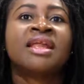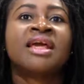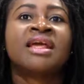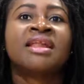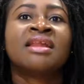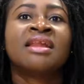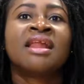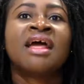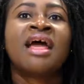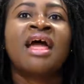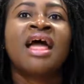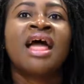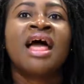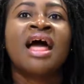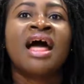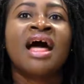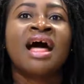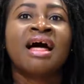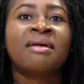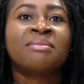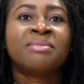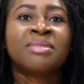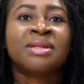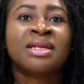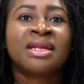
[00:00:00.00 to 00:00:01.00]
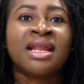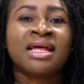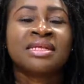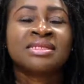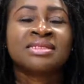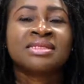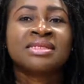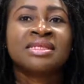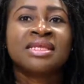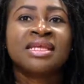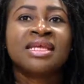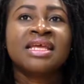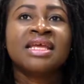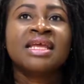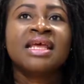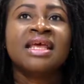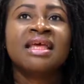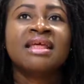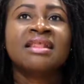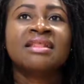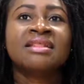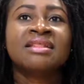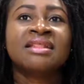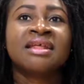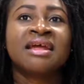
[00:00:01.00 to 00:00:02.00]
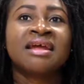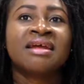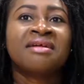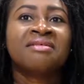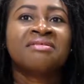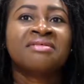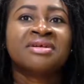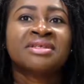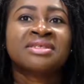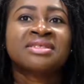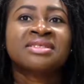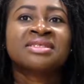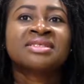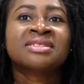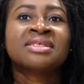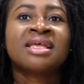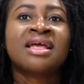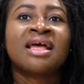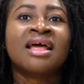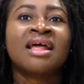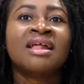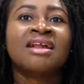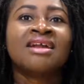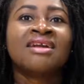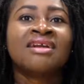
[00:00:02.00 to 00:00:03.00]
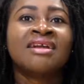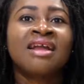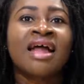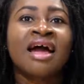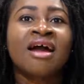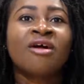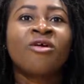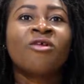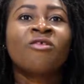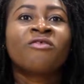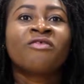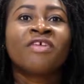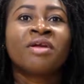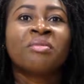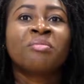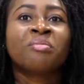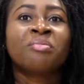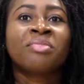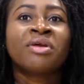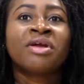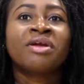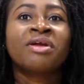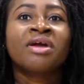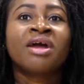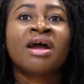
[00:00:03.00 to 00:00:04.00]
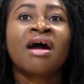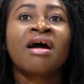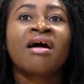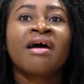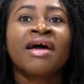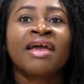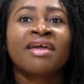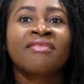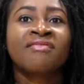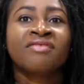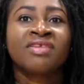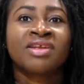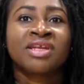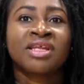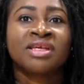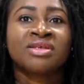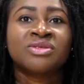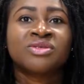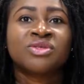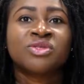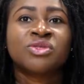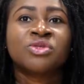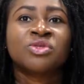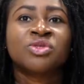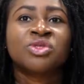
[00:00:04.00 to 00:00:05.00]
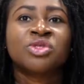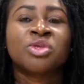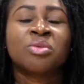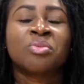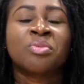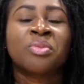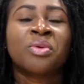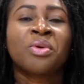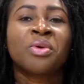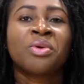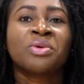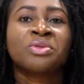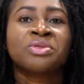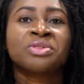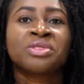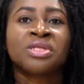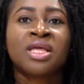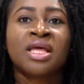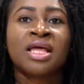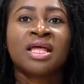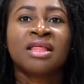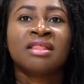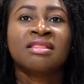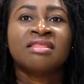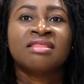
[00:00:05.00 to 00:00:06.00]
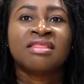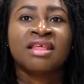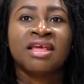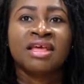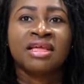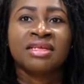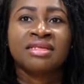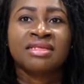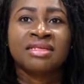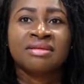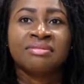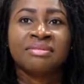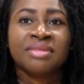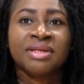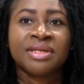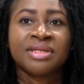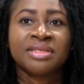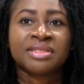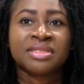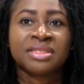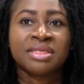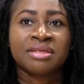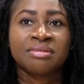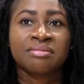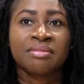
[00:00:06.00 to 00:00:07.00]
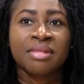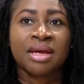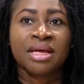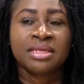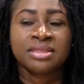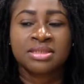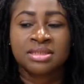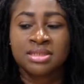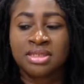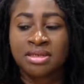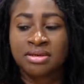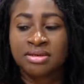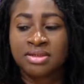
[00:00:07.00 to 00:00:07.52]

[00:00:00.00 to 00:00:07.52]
And lastly, there is lack of empirical evidence to support the diminishing marginal